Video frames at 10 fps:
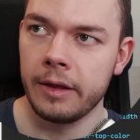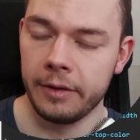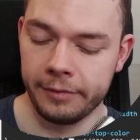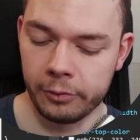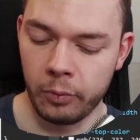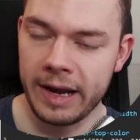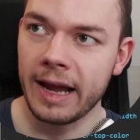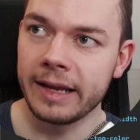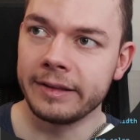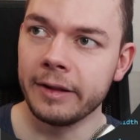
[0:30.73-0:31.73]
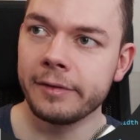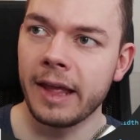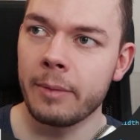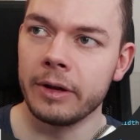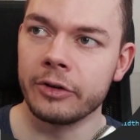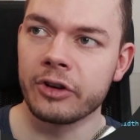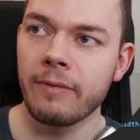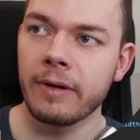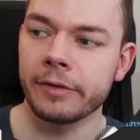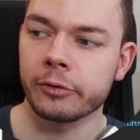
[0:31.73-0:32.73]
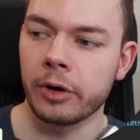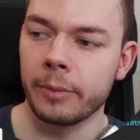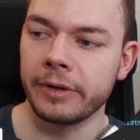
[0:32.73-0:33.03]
So when I disable JavaScript